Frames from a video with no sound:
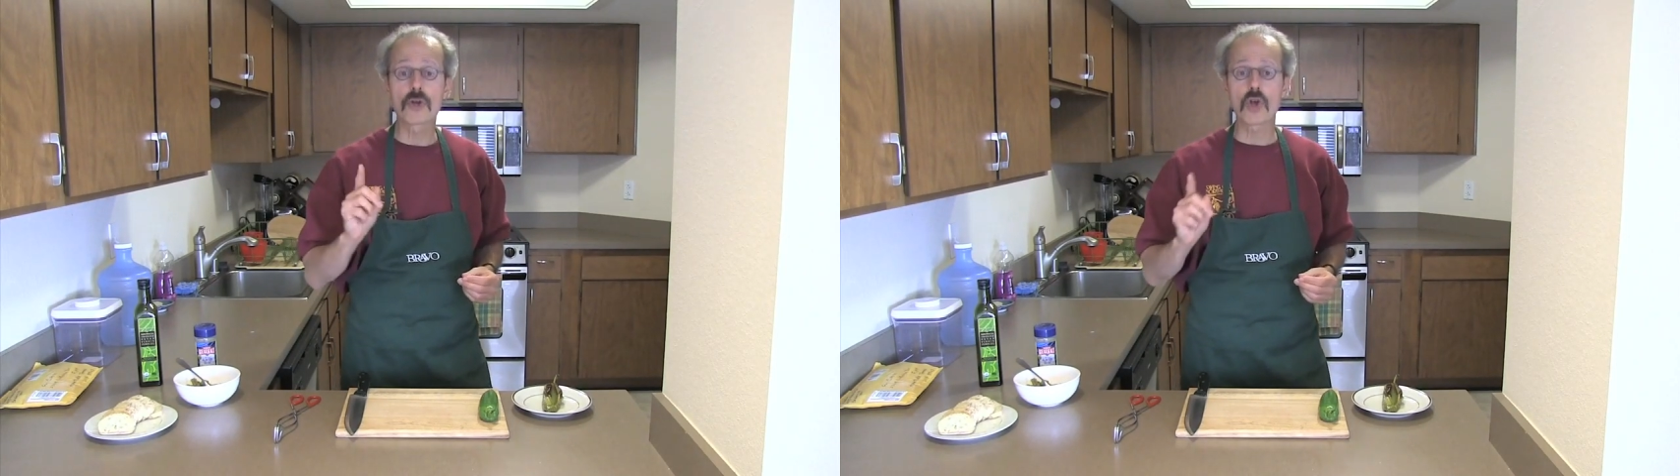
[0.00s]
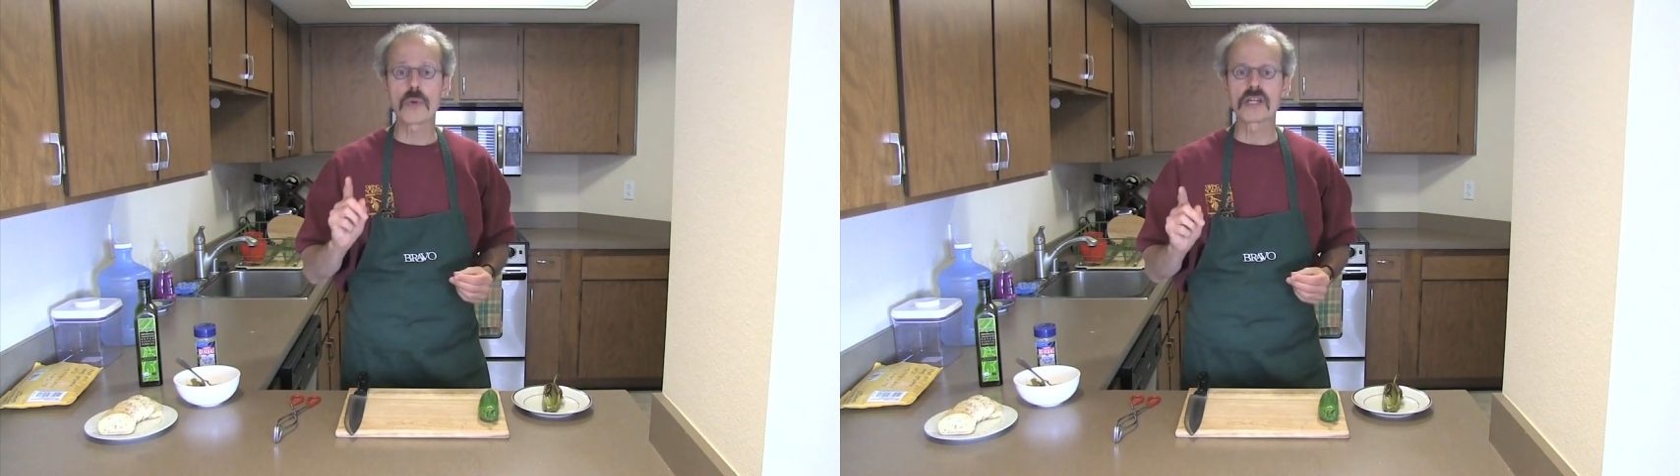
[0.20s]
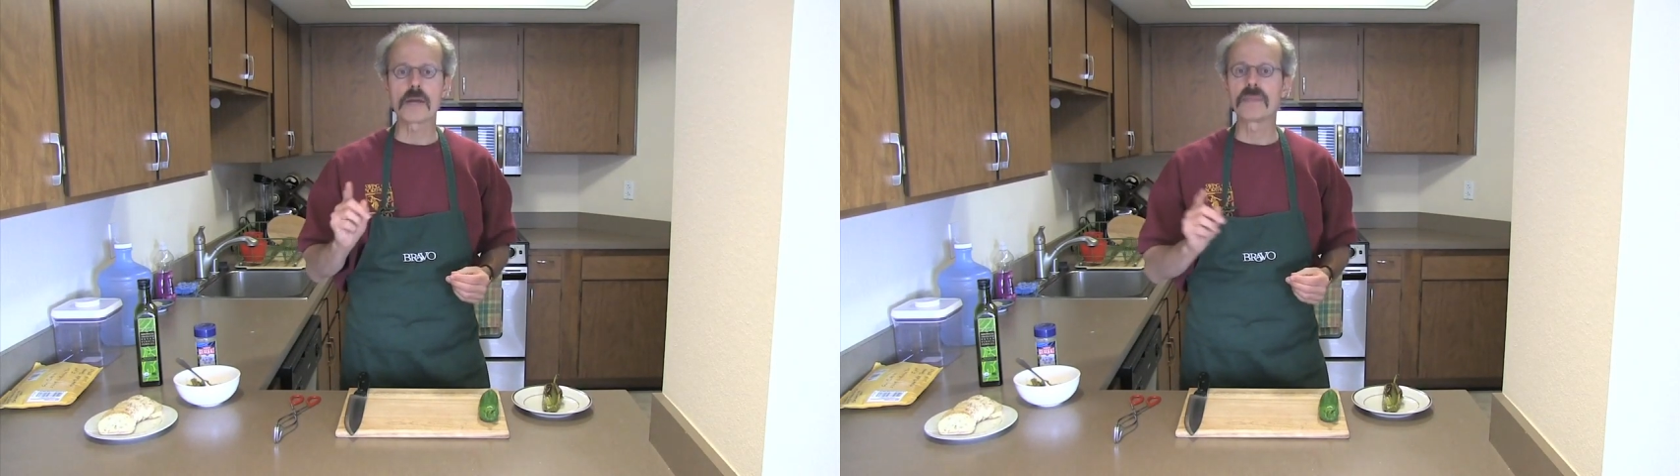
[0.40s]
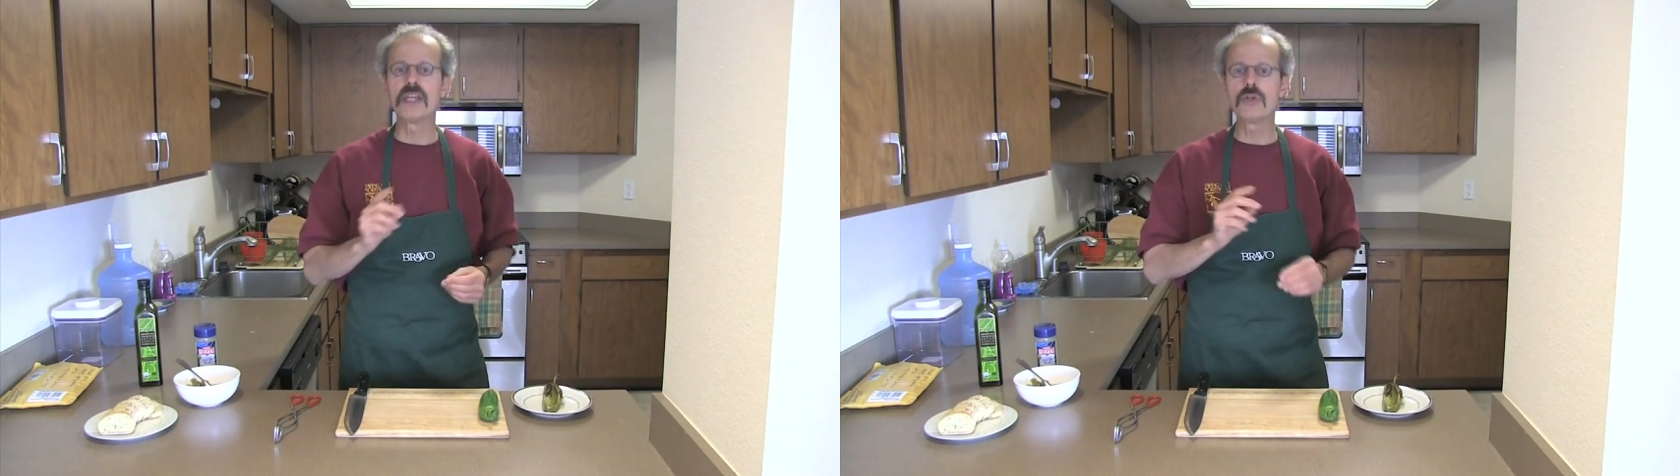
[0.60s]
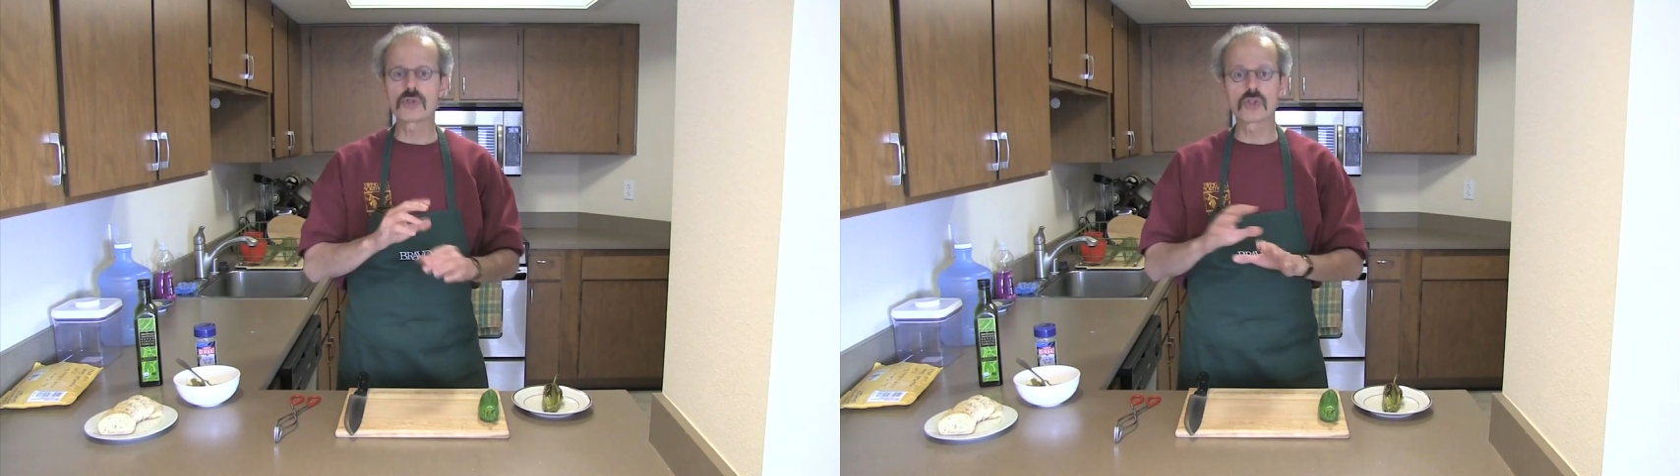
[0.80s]
growing up,
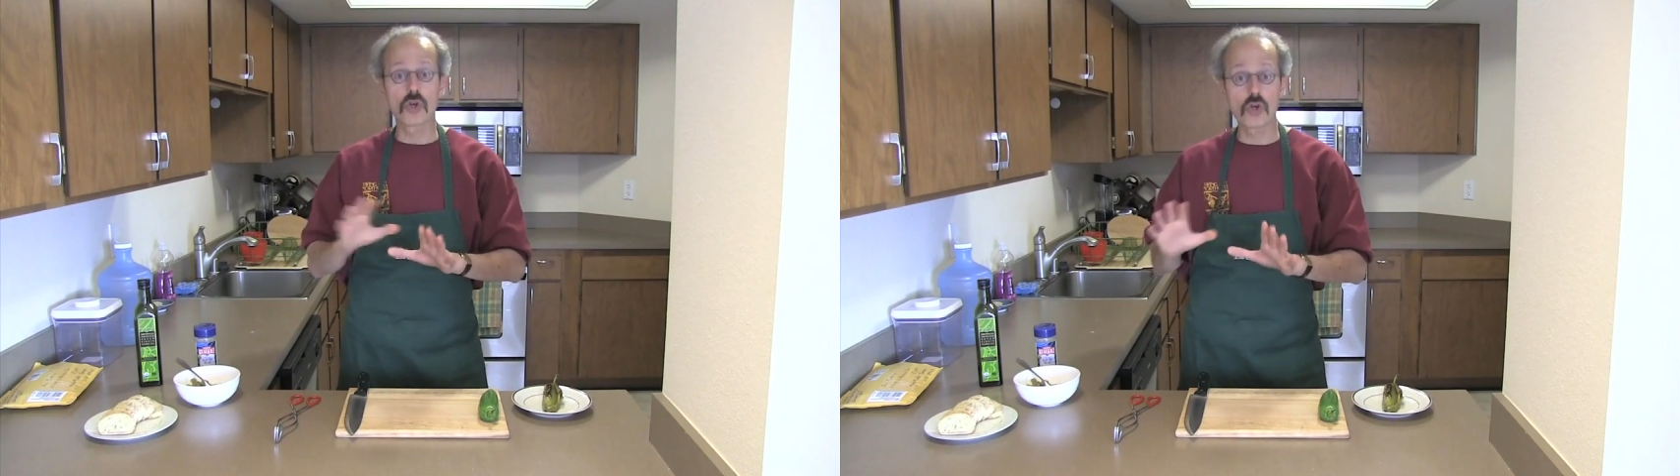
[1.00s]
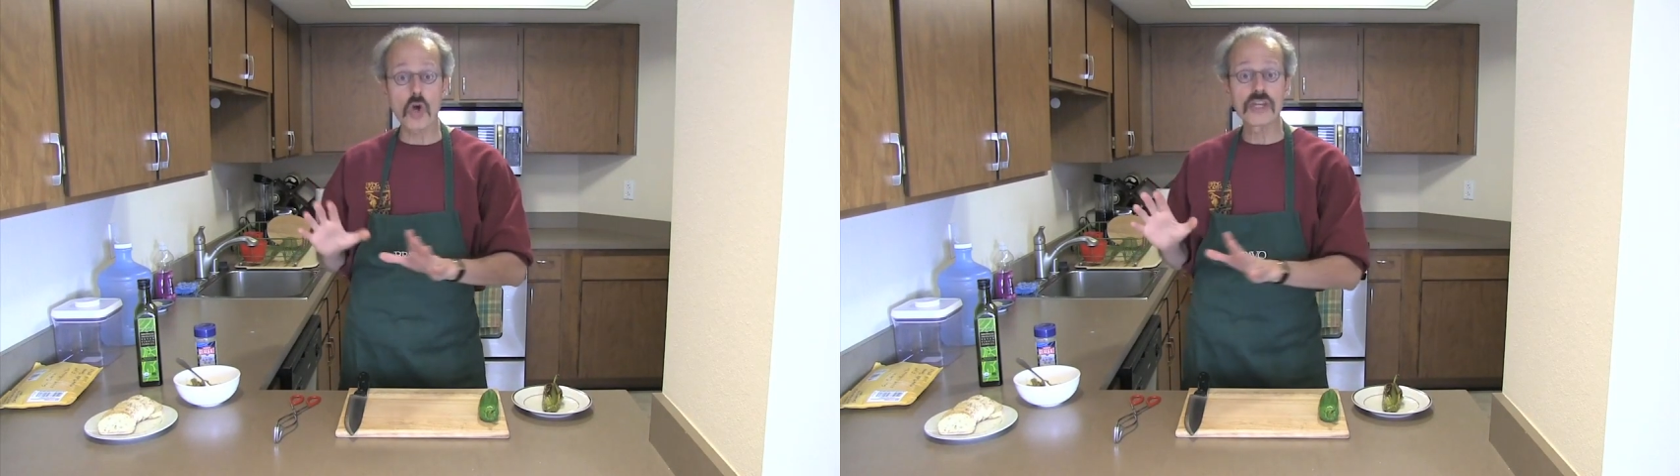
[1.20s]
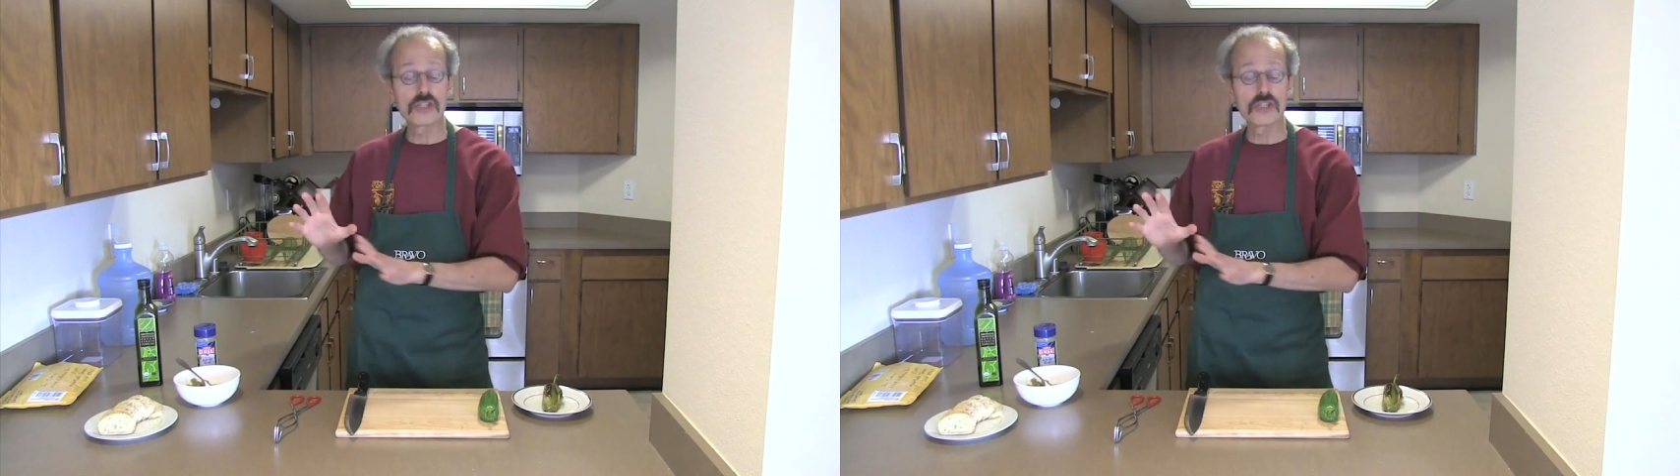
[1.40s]
he used to grow